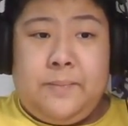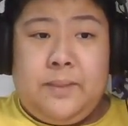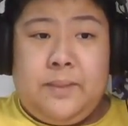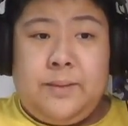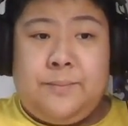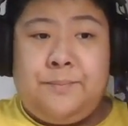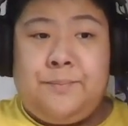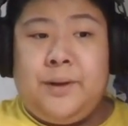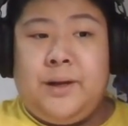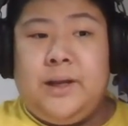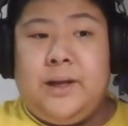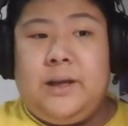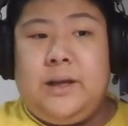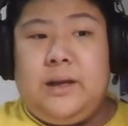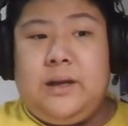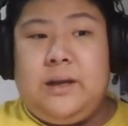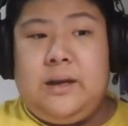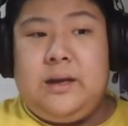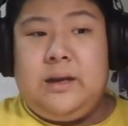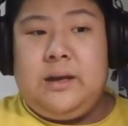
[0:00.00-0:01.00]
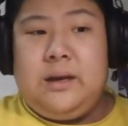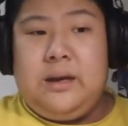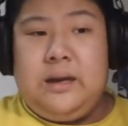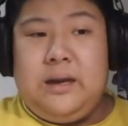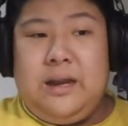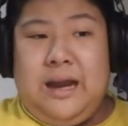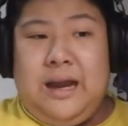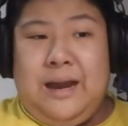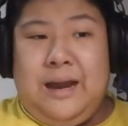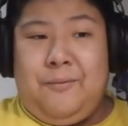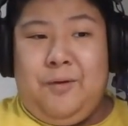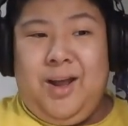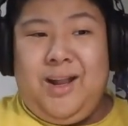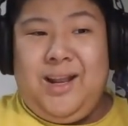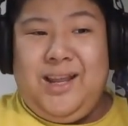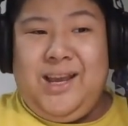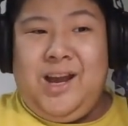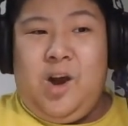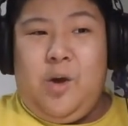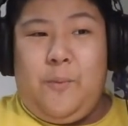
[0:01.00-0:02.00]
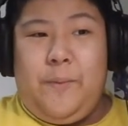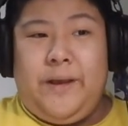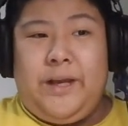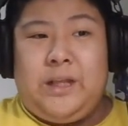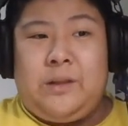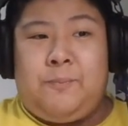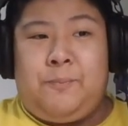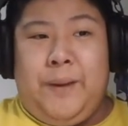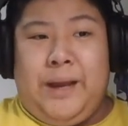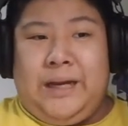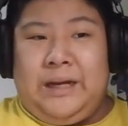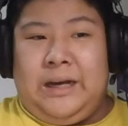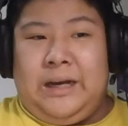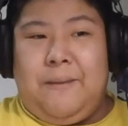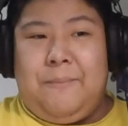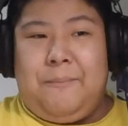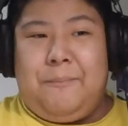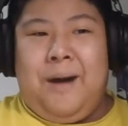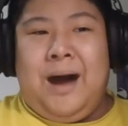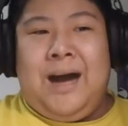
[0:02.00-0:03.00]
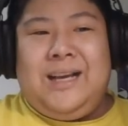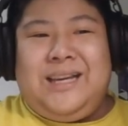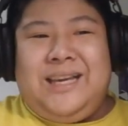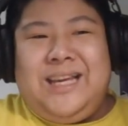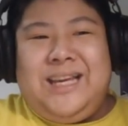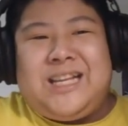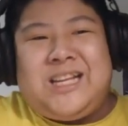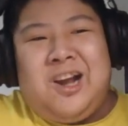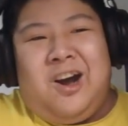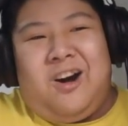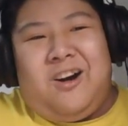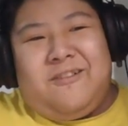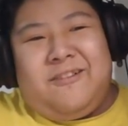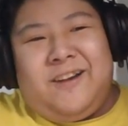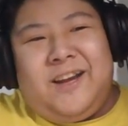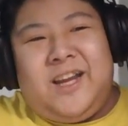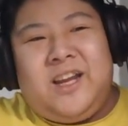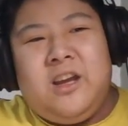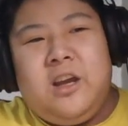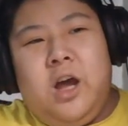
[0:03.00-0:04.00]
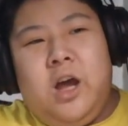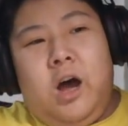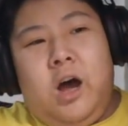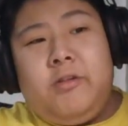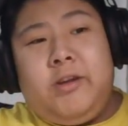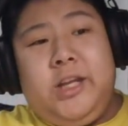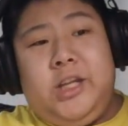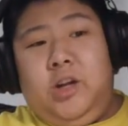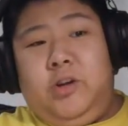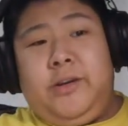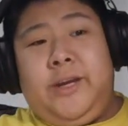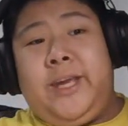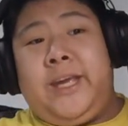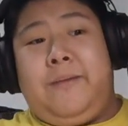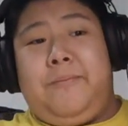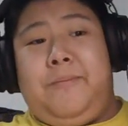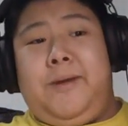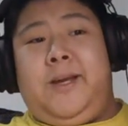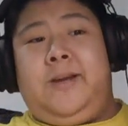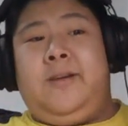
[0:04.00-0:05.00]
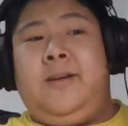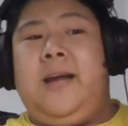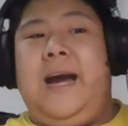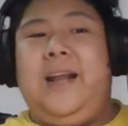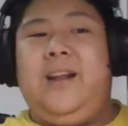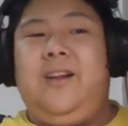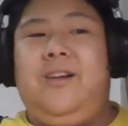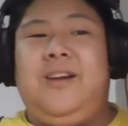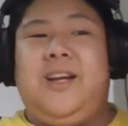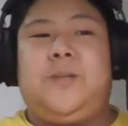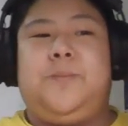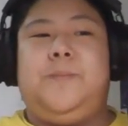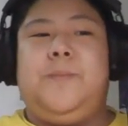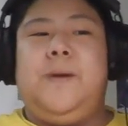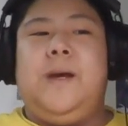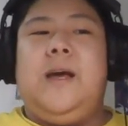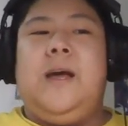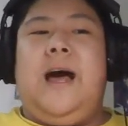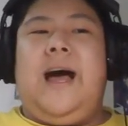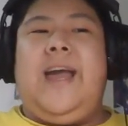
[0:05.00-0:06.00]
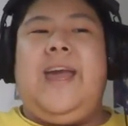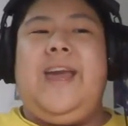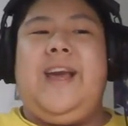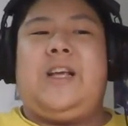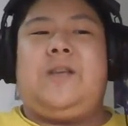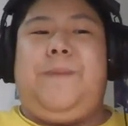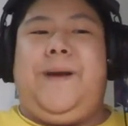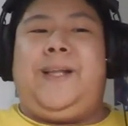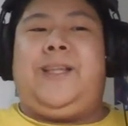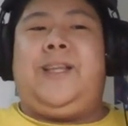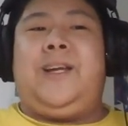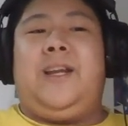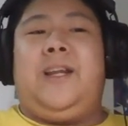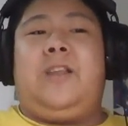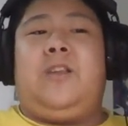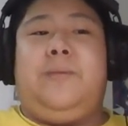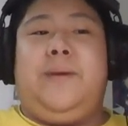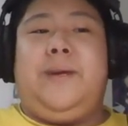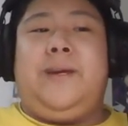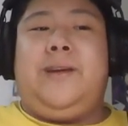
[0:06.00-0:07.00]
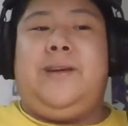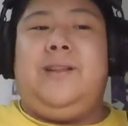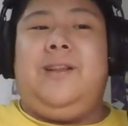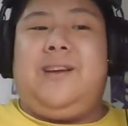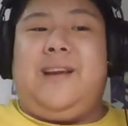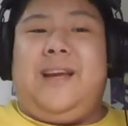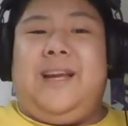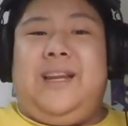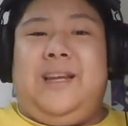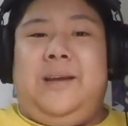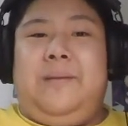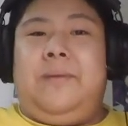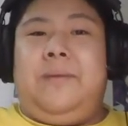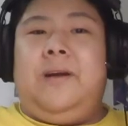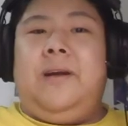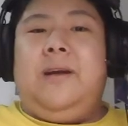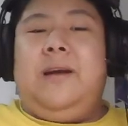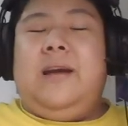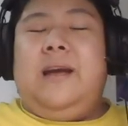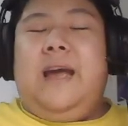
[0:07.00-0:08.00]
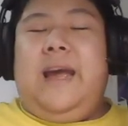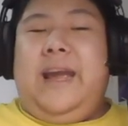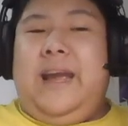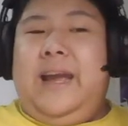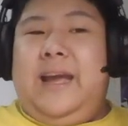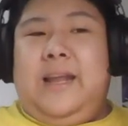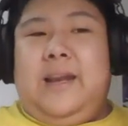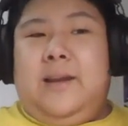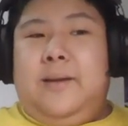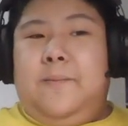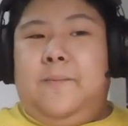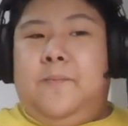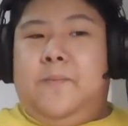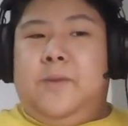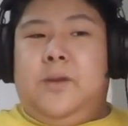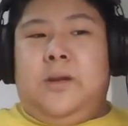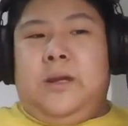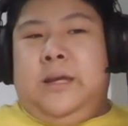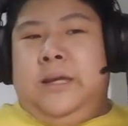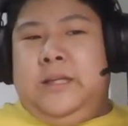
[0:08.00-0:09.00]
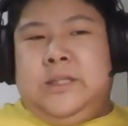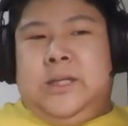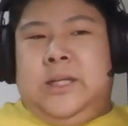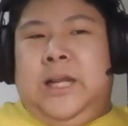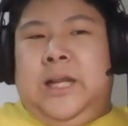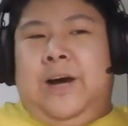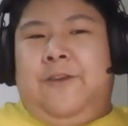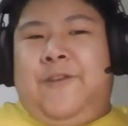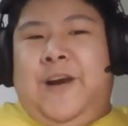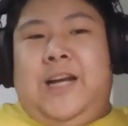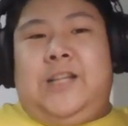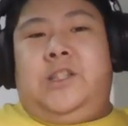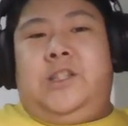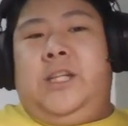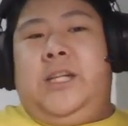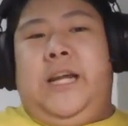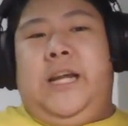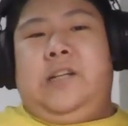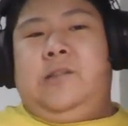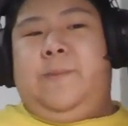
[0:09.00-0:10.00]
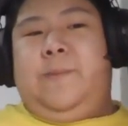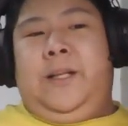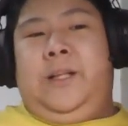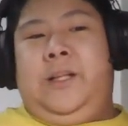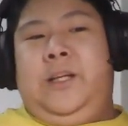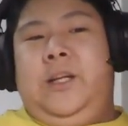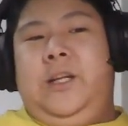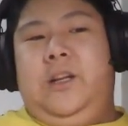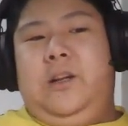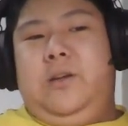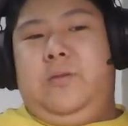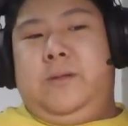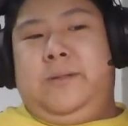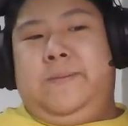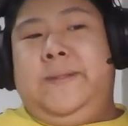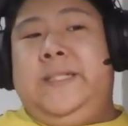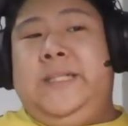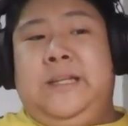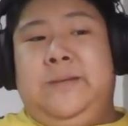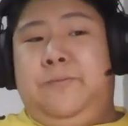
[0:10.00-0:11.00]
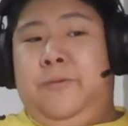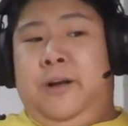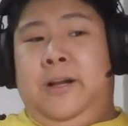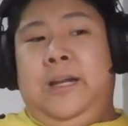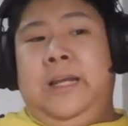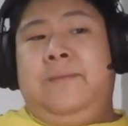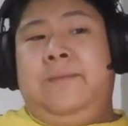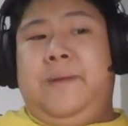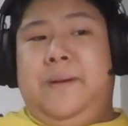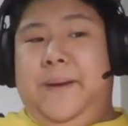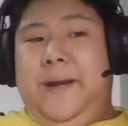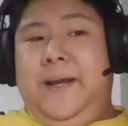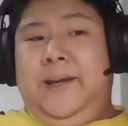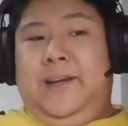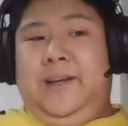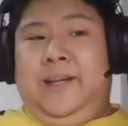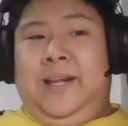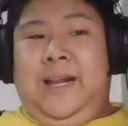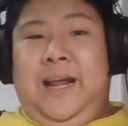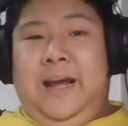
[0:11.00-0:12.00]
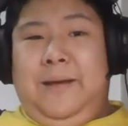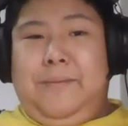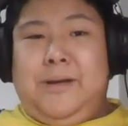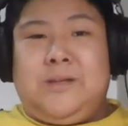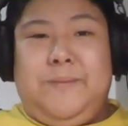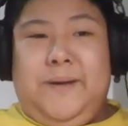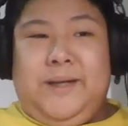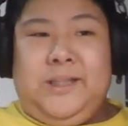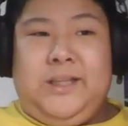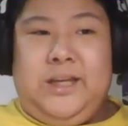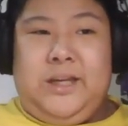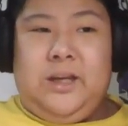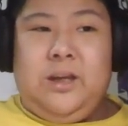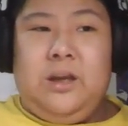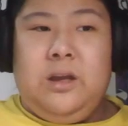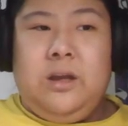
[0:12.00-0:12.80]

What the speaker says: But I'm really hoping it's better than Monkey Dory. Okidogi can be good. I expected it to be good. Look at him. And he's a lot faster than I expected, which means he's probably even better than I'm expecting.